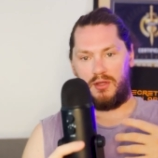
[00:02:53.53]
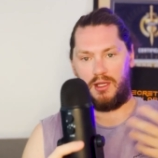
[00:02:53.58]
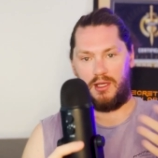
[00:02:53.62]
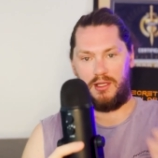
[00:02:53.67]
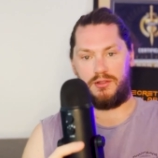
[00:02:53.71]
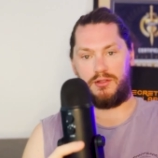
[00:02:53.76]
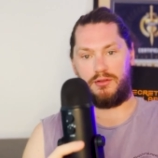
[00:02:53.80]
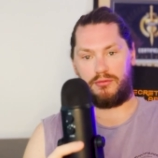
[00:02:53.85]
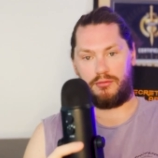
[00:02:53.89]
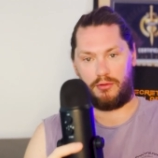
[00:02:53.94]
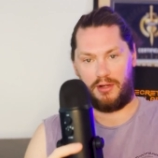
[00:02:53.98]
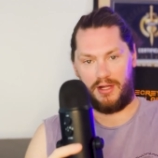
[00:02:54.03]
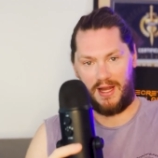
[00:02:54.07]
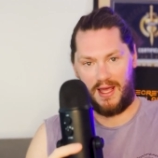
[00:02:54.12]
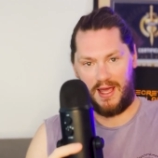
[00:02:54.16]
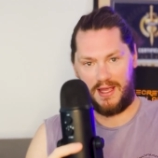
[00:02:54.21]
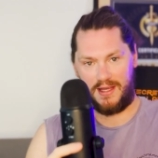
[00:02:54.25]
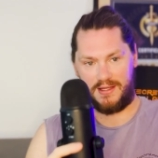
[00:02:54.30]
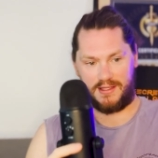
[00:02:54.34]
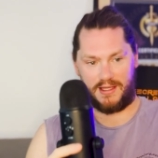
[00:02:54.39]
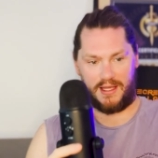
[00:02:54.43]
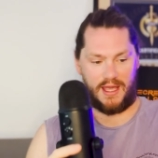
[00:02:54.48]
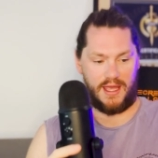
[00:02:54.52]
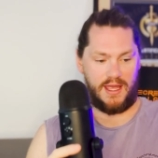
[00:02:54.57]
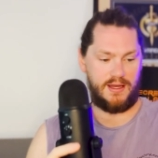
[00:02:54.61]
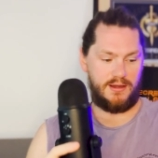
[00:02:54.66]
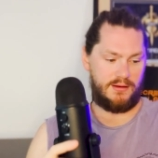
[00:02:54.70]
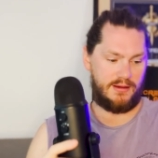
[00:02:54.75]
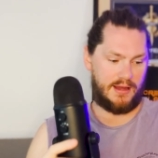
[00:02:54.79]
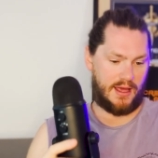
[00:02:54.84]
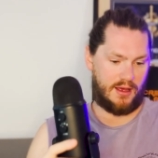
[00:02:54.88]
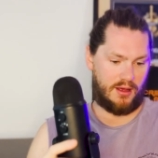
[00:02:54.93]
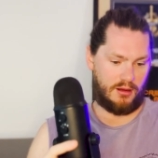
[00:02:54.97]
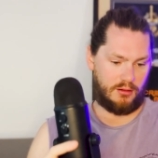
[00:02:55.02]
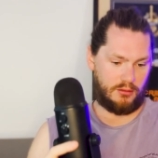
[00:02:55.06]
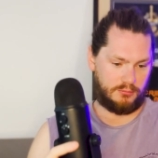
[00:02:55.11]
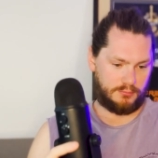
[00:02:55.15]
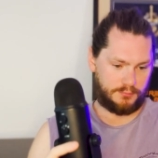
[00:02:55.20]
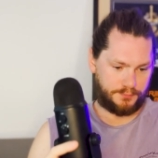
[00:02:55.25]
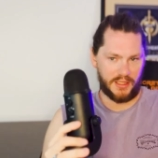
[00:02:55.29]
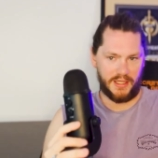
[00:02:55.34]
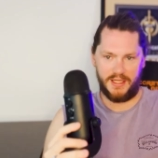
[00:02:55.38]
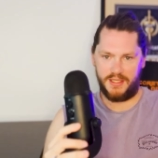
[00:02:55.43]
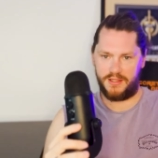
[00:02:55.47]
into three days, okay? Now,
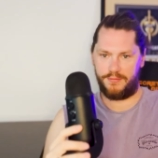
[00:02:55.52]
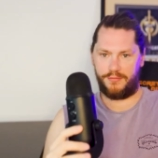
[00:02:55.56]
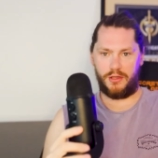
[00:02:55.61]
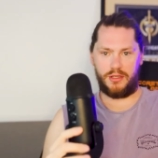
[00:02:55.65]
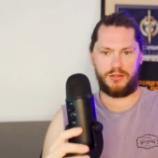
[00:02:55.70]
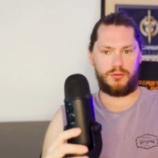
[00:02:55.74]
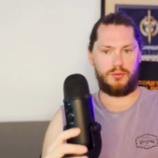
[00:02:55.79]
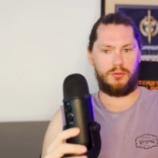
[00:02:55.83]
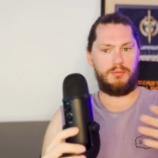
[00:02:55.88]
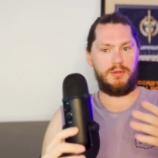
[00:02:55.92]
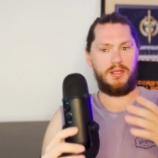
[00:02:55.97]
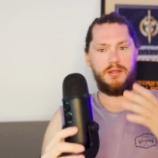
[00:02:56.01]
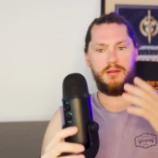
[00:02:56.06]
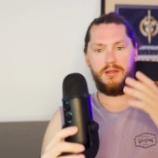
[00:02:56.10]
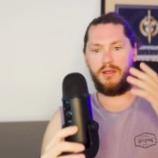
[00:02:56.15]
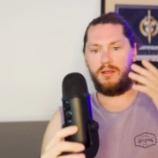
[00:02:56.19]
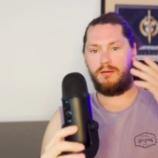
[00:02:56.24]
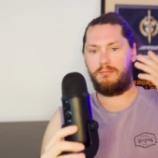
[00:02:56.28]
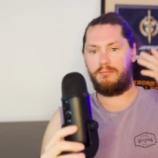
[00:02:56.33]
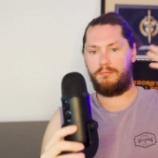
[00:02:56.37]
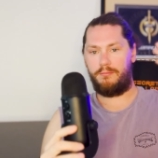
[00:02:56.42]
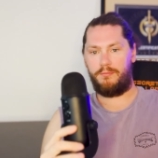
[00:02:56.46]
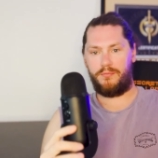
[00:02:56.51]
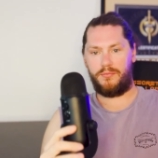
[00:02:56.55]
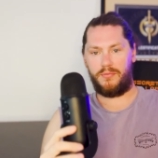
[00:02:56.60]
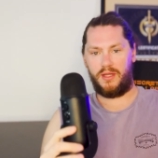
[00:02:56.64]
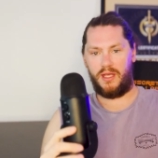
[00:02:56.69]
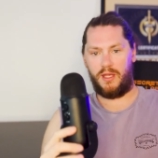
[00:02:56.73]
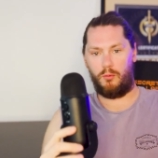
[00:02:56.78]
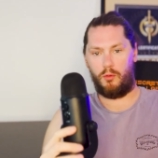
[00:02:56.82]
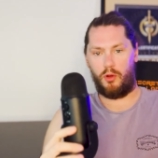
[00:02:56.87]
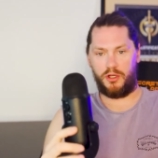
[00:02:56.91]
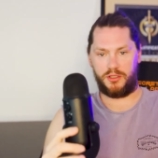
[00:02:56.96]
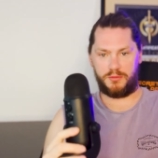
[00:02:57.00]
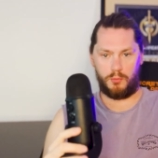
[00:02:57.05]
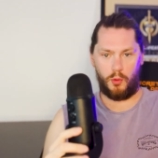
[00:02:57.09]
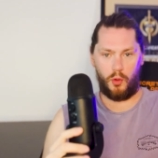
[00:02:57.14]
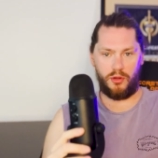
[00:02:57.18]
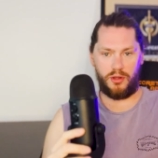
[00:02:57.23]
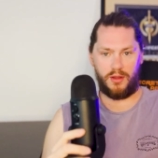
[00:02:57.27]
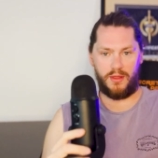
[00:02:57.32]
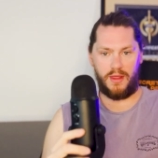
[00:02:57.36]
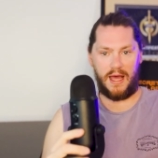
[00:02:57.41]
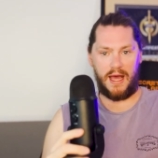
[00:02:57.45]
he's the first to admit that he works
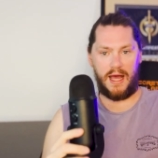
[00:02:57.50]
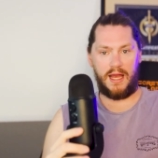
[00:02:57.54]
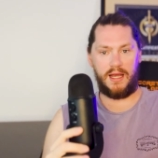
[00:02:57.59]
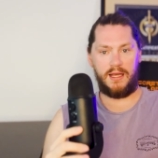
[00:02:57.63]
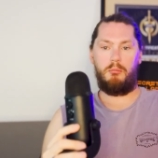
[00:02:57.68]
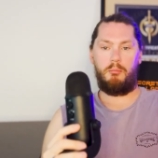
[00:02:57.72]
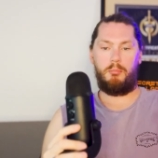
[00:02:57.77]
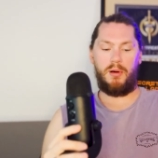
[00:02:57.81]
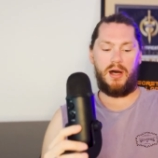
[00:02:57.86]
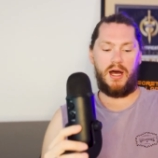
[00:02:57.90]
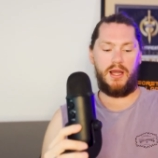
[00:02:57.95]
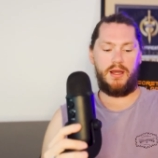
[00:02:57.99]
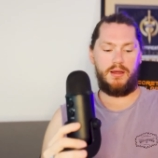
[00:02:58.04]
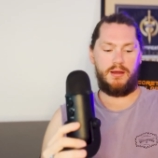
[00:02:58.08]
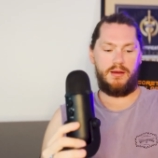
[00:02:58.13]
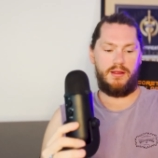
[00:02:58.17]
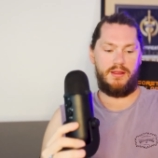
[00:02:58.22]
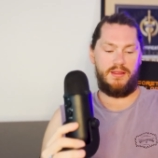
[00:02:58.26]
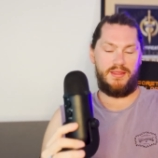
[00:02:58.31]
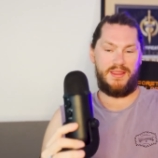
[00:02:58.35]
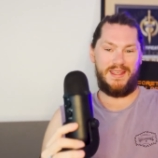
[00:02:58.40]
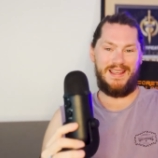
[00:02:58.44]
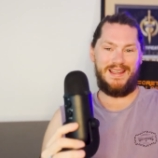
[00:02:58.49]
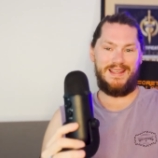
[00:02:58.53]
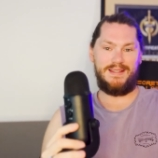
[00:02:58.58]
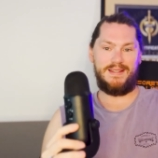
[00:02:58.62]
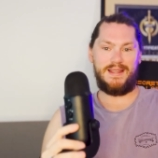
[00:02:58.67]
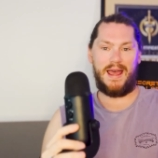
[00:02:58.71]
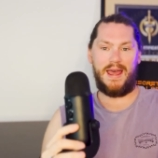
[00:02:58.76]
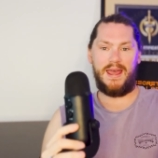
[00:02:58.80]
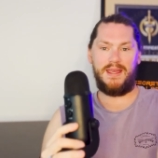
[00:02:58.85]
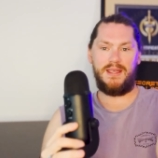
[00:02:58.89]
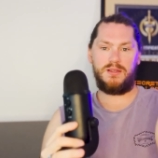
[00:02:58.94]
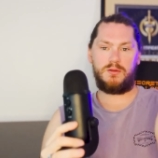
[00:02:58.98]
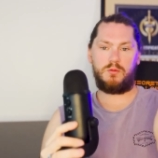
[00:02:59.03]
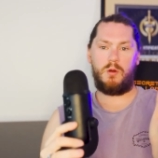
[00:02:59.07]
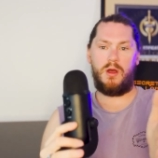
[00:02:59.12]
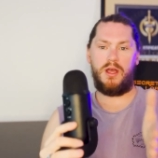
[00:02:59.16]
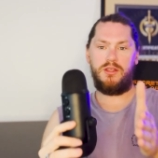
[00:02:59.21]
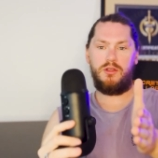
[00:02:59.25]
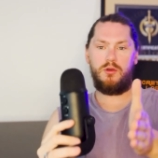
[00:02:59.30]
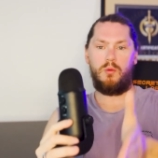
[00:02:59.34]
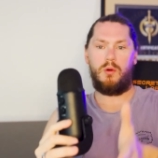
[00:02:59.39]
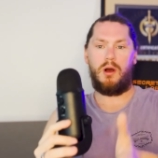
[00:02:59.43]
more than that, but the days
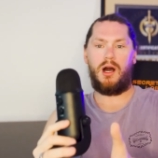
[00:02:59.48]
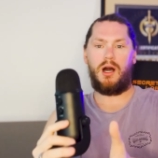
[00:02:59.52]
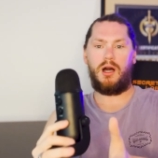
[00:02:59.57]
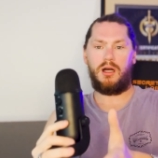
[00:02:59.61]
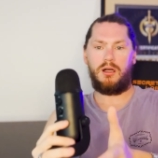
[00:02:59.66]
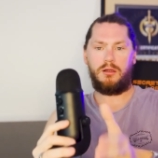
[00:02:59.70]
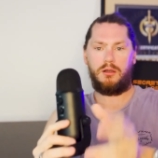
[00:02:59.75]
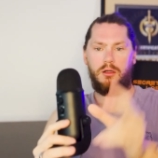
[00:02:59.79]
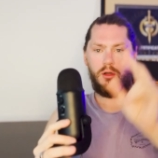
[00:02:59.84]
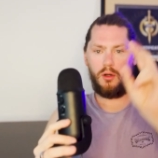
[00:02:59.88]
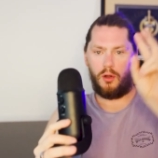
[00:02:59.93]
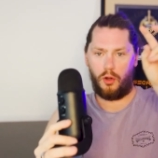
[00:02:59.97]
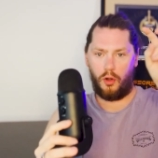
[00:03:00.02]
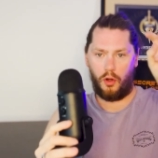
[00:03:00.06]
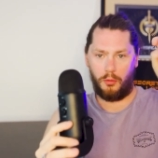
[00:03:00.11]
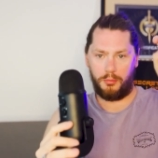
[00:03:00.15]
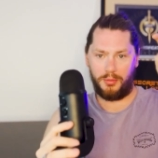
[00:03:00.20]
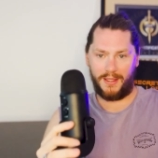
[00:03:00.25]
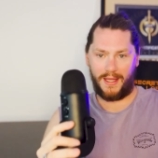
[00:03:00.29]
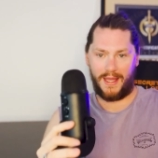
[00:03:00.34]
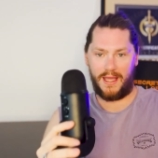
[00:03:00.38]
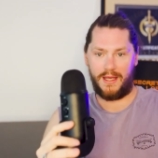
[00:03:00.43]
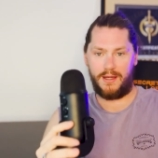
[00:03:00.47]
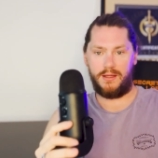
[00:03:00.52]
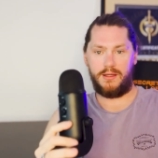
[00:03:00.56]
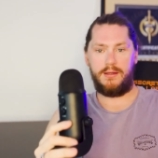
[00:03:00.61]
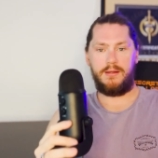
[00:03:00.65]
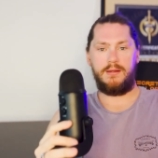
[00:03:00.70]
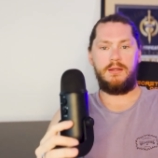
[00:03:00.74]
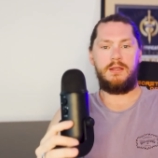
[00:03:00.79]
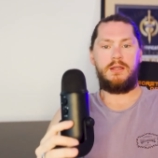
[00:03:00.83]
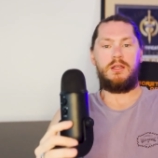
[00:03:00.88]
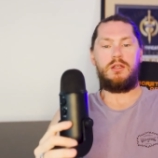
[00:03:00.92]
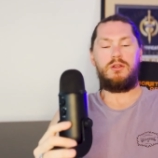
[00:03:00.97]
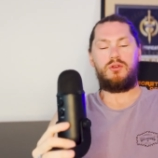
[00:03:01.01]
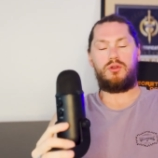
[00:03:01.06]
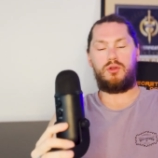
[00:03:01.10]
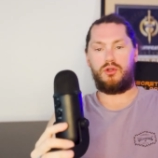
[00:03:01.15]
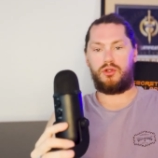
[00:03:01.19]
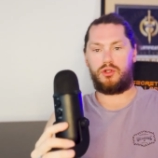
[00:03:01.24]
where you are obligated to